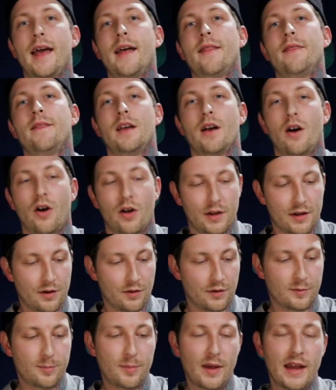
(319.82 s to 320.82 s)
and the
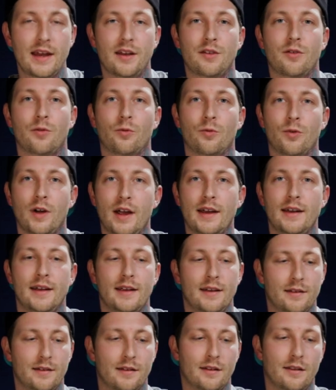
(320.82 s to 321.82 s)
audio is baked right
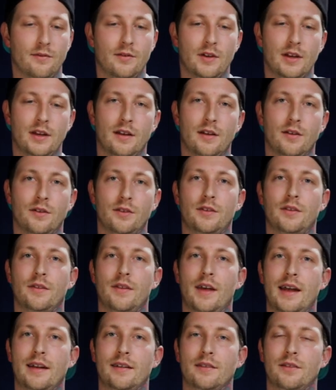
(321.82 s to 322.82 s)
into the video, so
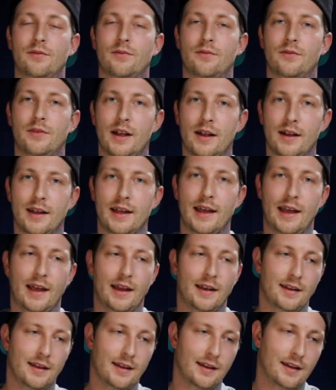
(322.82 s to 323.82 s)
that is very
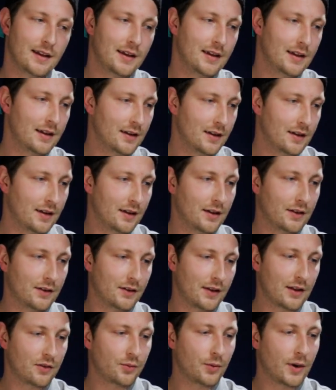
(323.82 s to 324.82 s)
handy.
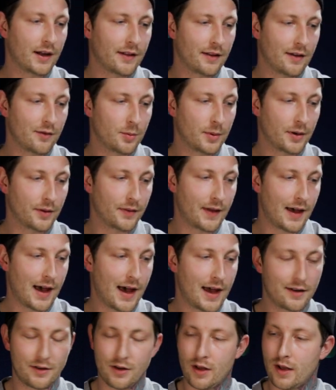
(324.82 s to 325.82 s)
So that's what I love about
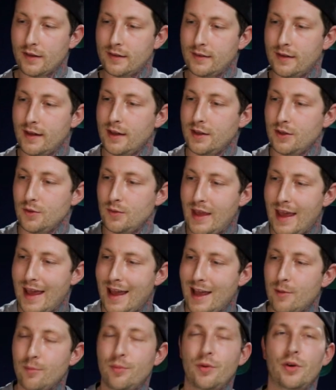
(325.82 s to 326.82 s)
that. Not saying you
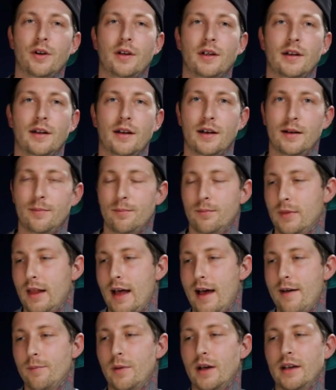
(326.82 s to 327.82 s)
can't put a
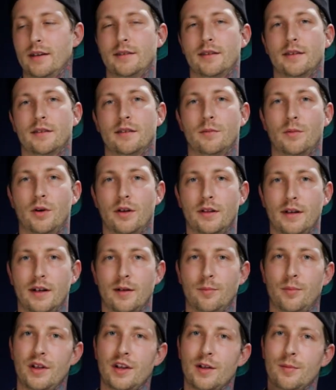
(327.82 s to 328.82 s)
lav mic system on
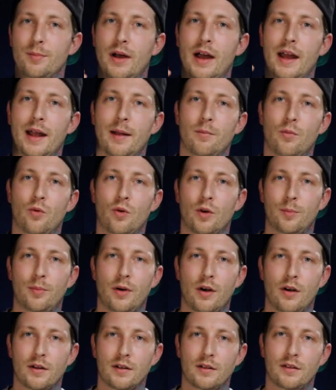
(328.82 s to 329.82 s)
there, but you're buying more
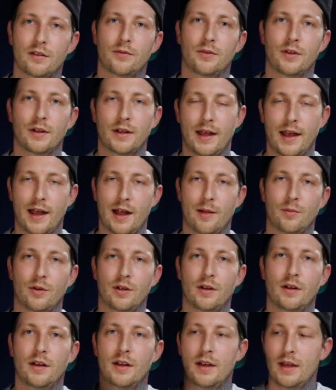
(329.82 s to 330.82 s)
parts for a
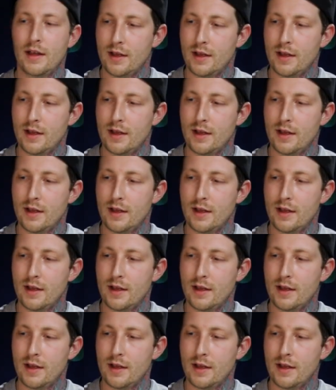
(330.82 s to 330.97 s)
camera.